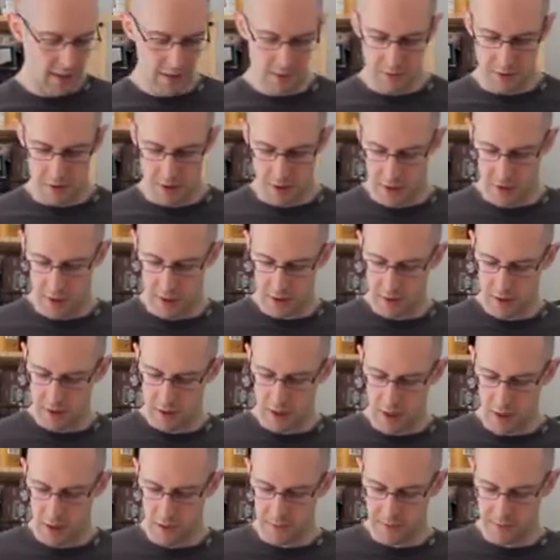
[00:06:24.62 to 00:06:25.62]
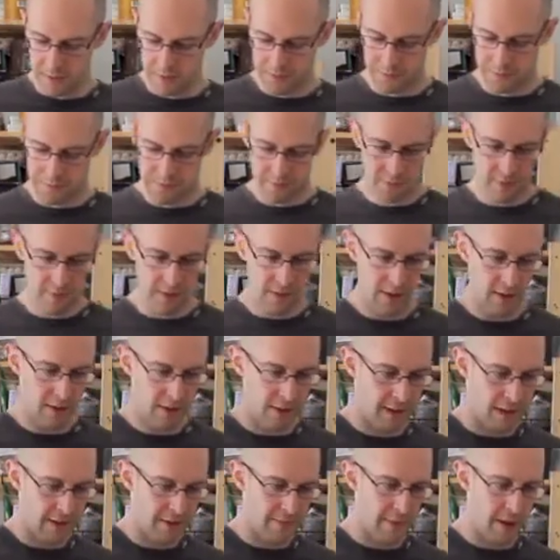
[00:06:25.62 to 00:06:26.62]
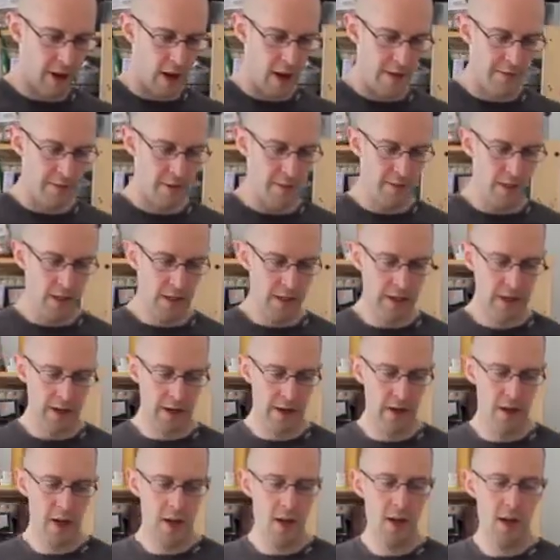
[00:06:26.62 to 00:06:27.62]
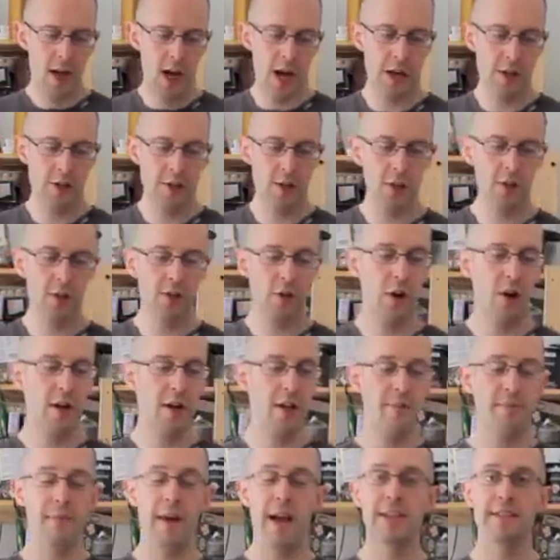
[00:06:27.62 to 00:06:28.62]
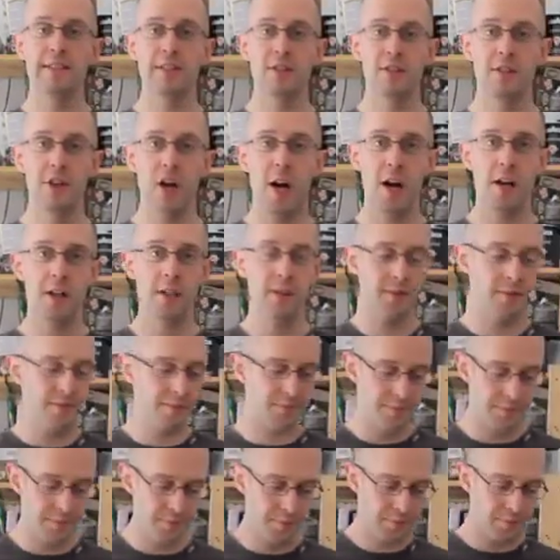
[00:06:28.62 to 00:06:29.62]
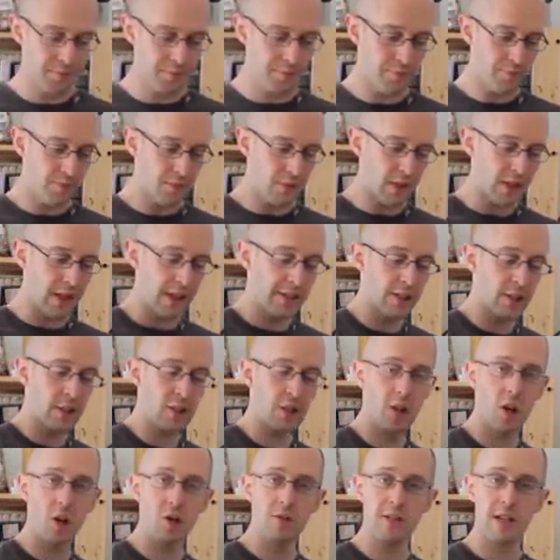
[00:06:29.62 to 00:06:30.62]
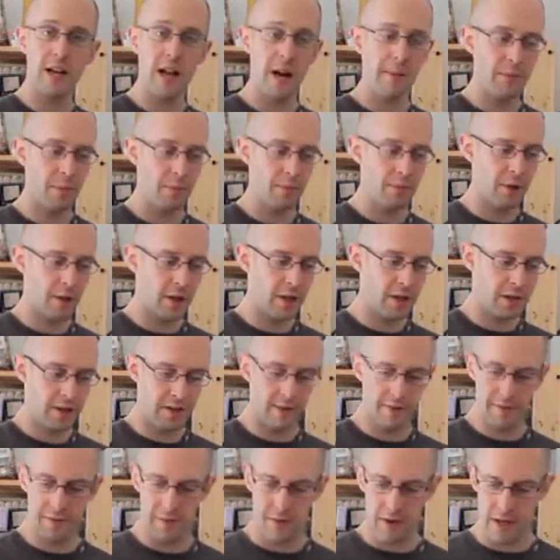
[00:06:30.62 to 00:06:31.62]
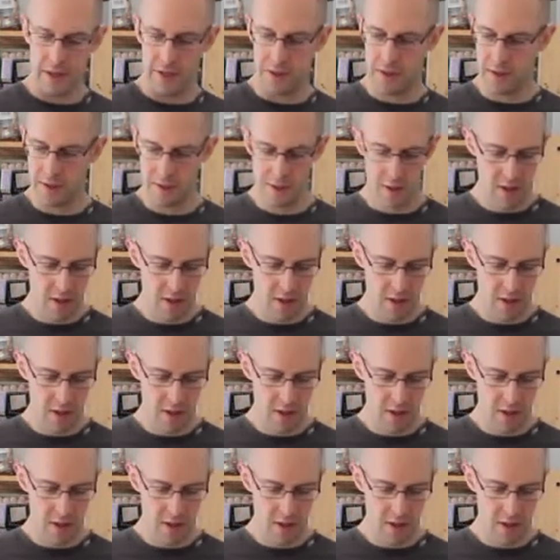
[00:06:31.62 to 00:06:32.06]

Pretty good. So, I have my almond milk here. I usually store it in mason jars and just close it up and put it in the fridge.